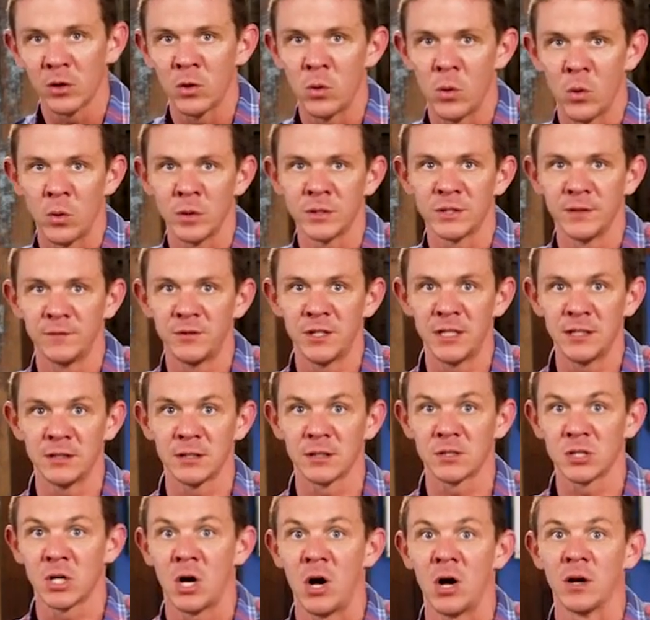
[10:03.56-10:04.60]
records of
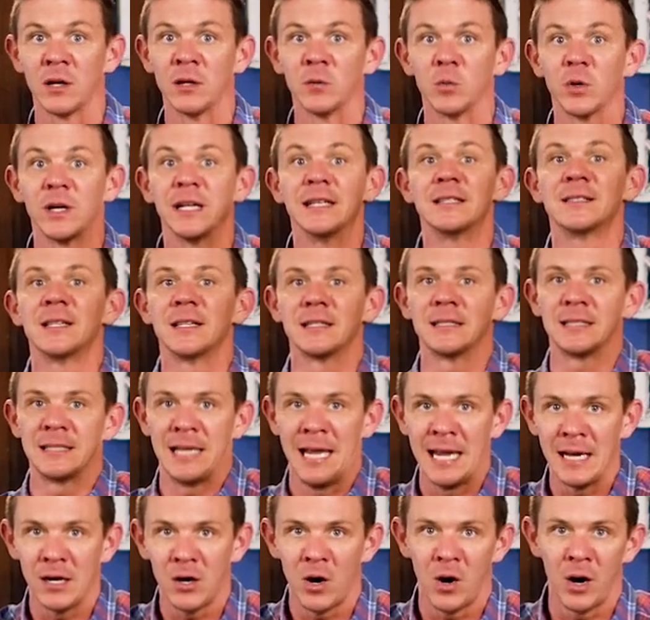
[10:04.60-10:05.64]
Jesus talking where he says,
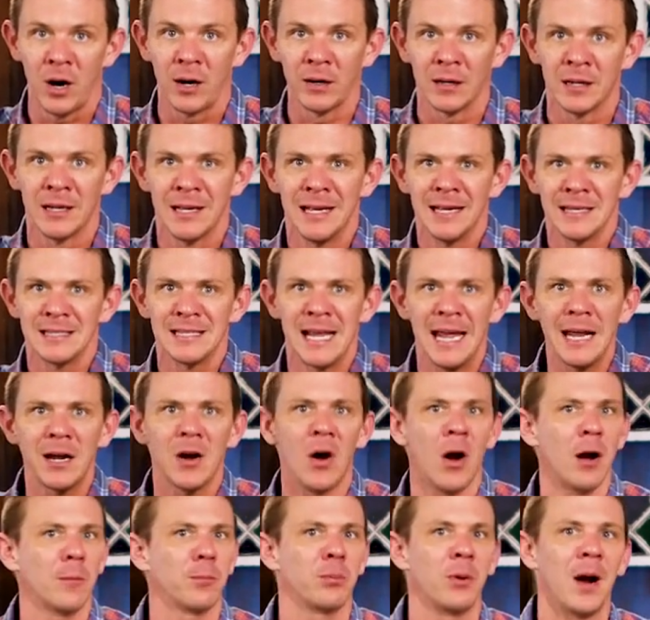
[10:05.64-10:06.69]
take heart. Take
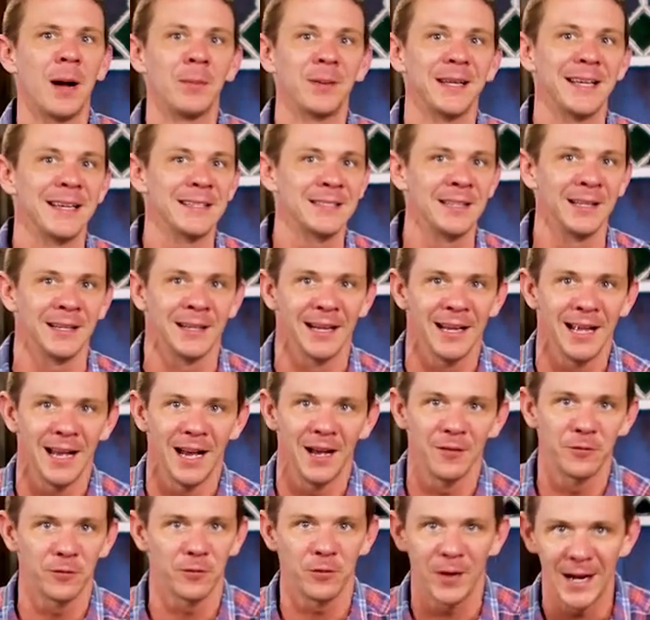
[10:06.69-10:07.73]
heart probably isn't
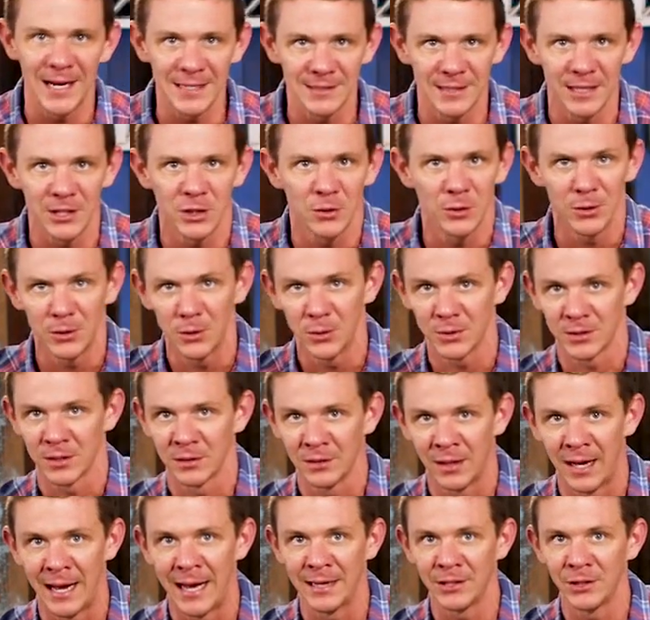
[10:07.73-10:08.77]
a phrase that you use
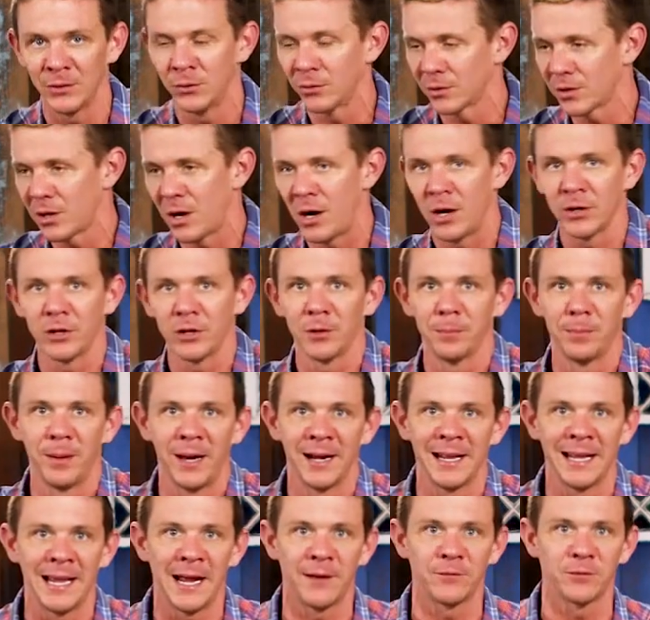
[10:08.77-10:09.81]
a lot. You don't call your
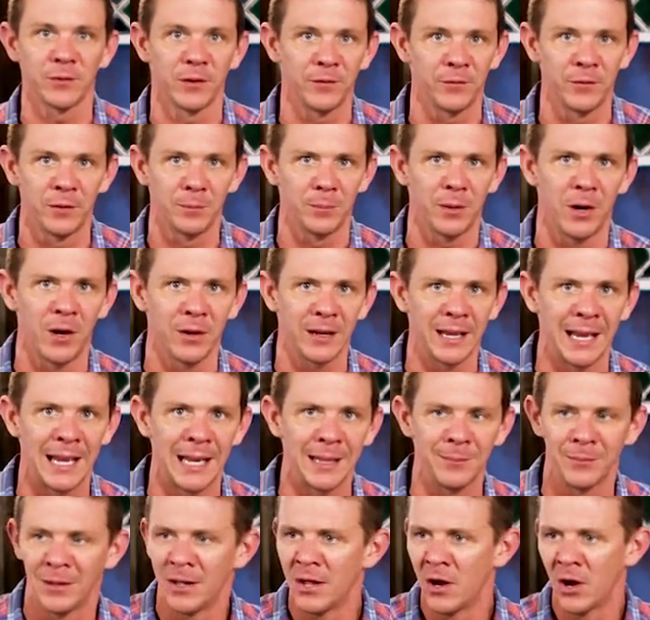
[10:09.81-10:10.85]
buddy after a football
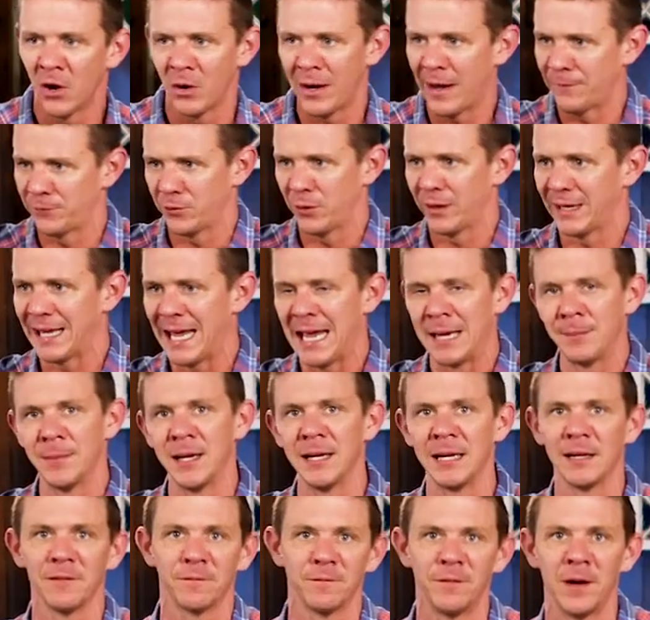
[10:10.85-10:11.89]
game or after a
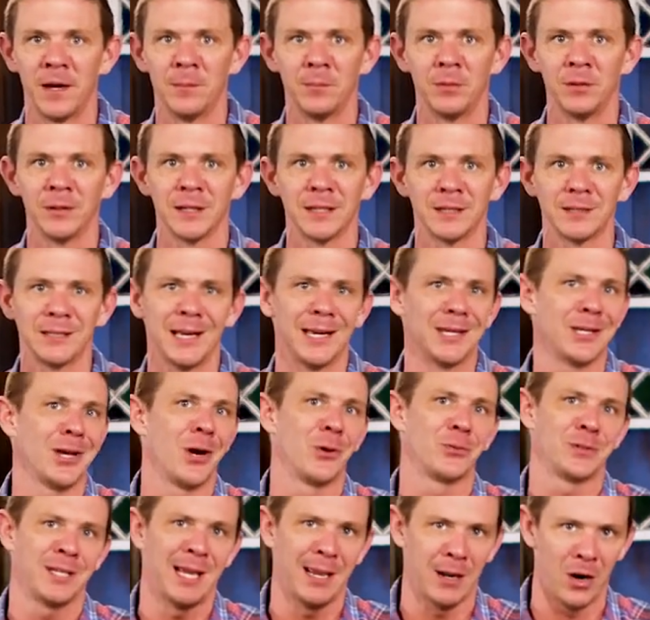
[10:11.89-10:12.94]
game-ending fumble and say,
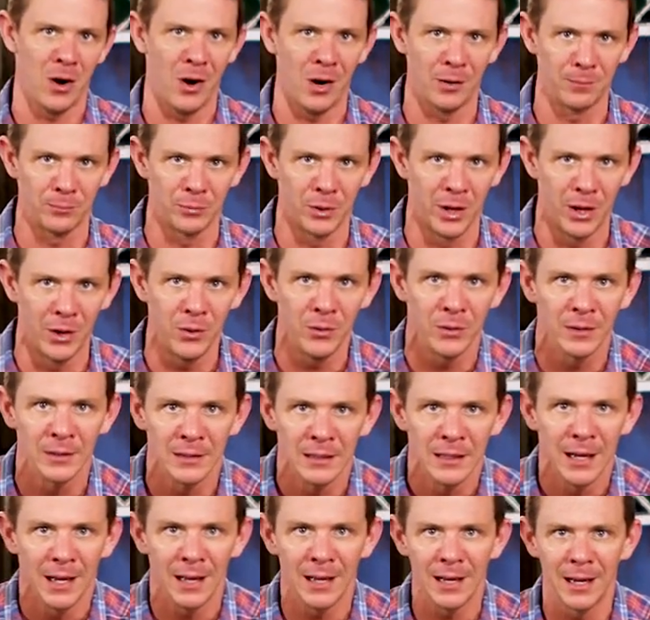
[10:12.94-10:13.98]
yo, take heart, bro.
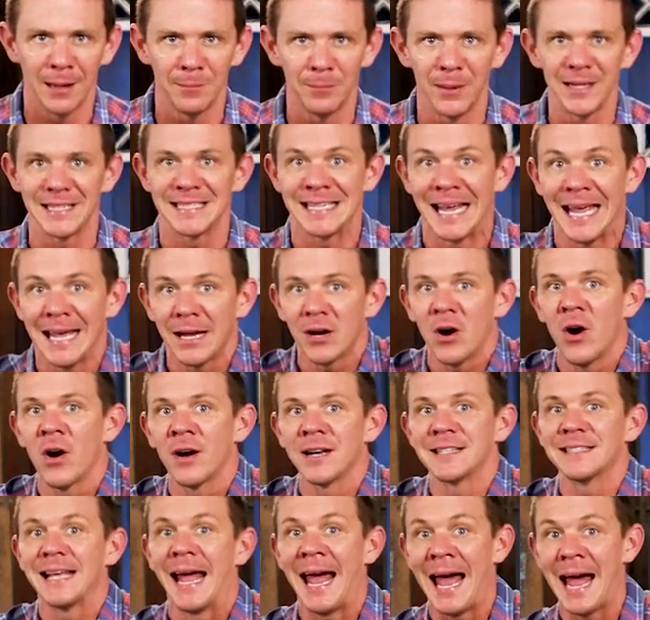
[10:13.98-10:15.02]
But take
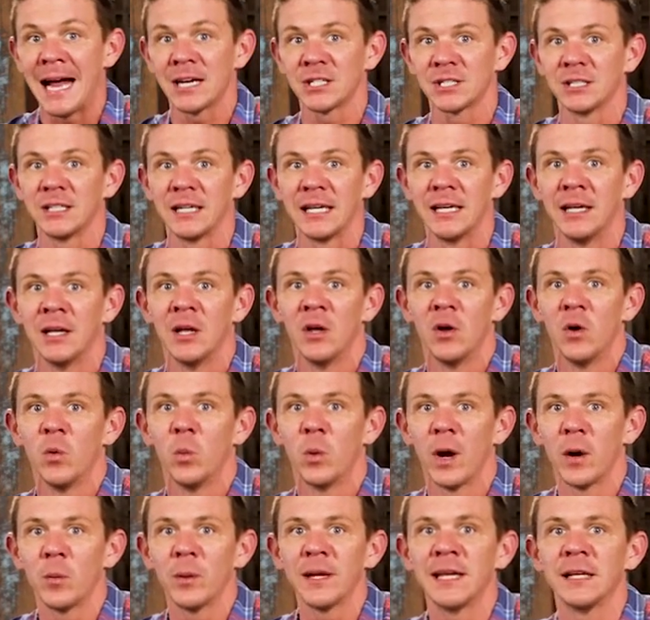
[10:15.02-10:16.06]
heart is actually
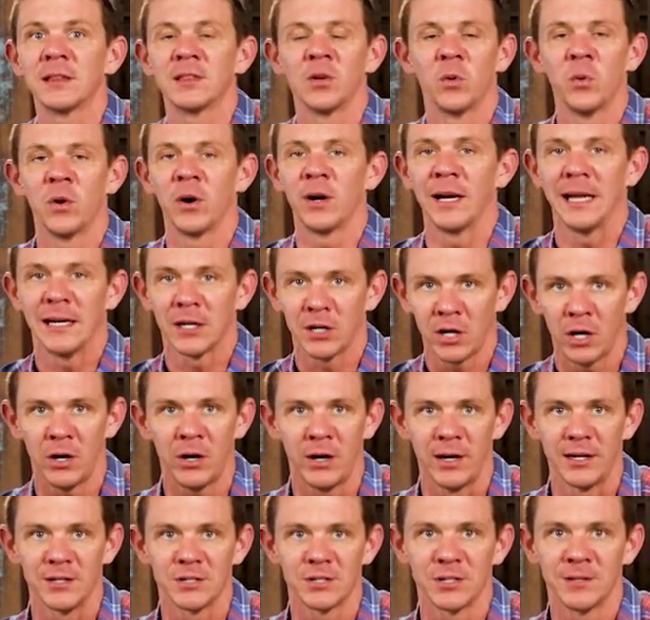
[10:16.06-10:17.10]
where we get the word
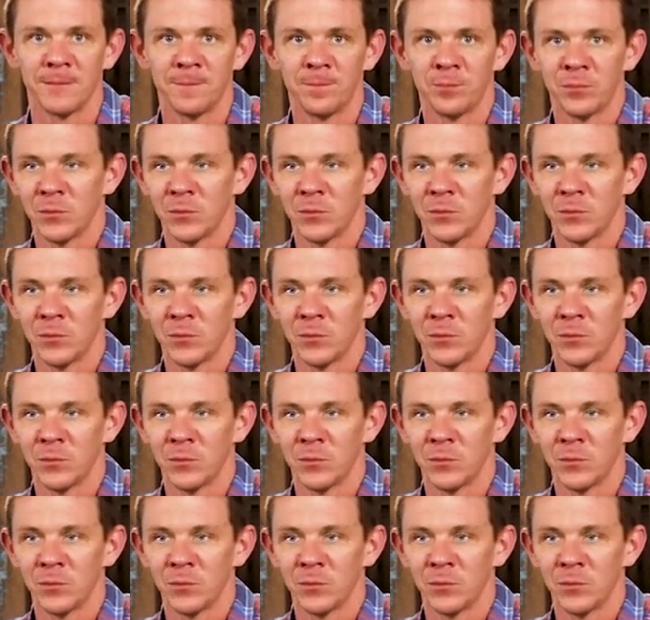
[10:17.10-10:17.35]
encourage.